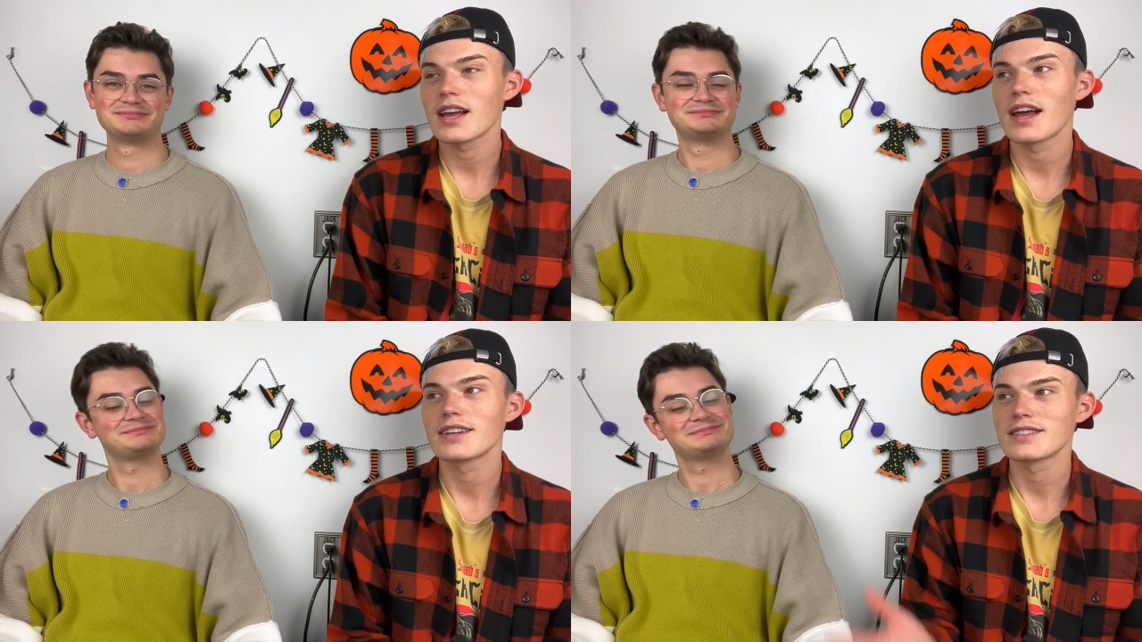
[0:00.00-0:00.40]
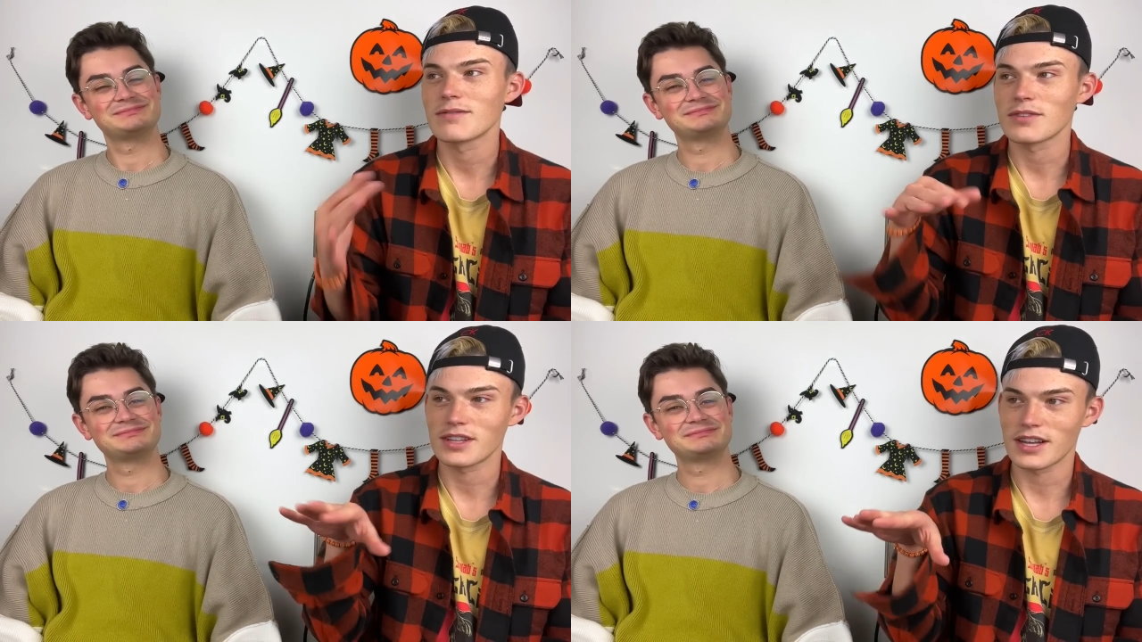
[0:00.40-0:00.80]

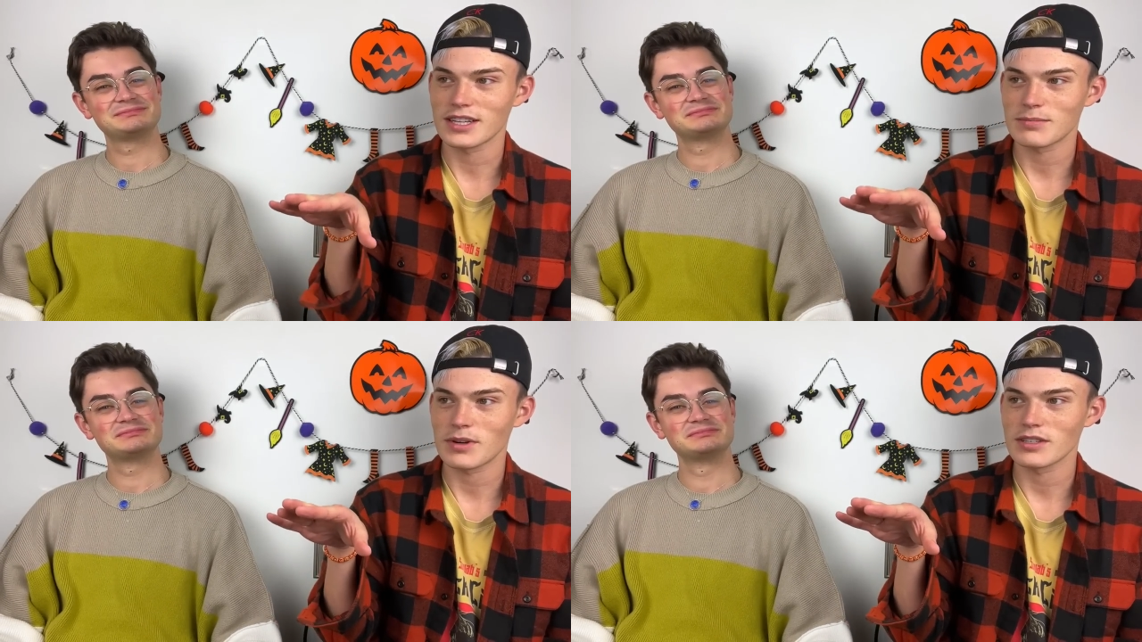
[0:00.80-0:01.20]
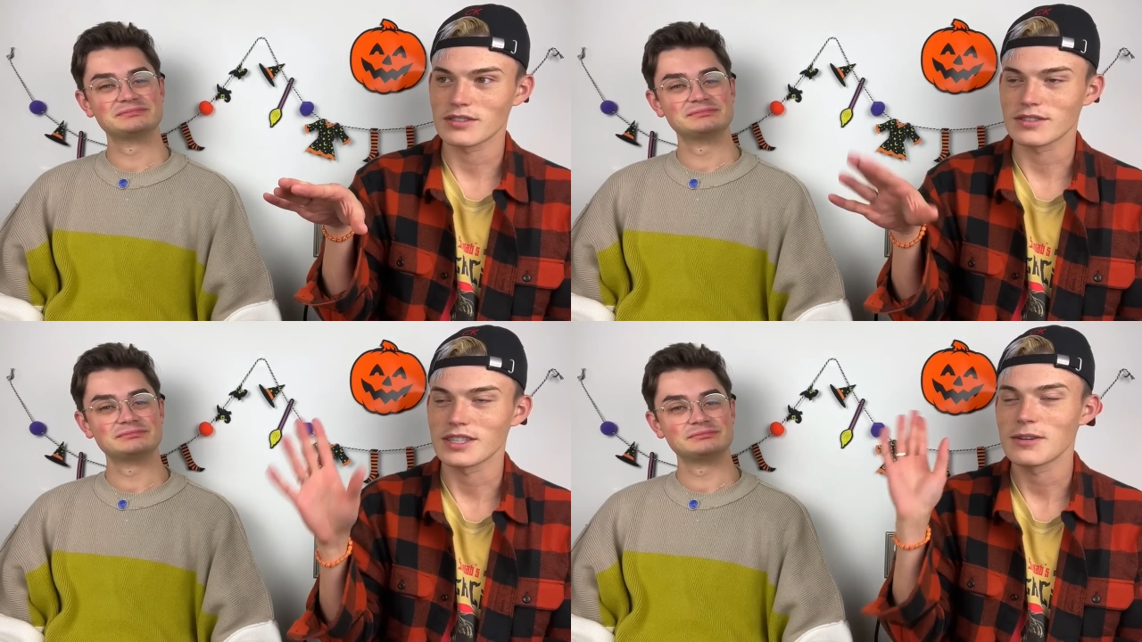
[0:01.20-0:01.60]
Speaker 1: Except for the last part, you'll
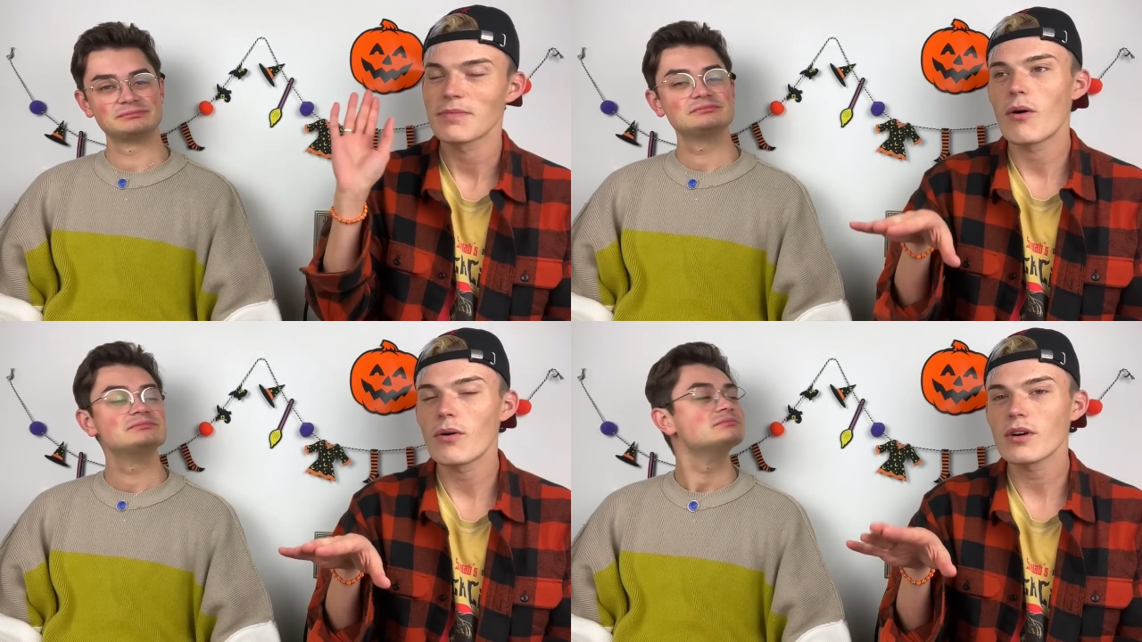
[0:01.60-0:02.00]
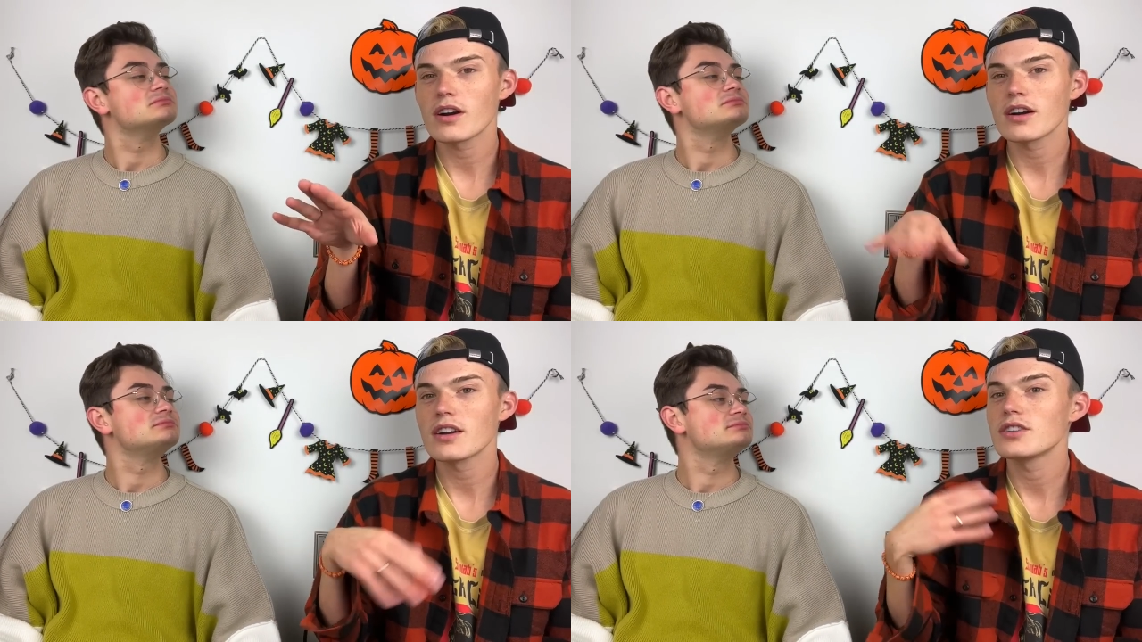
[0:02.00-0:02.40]
see. Or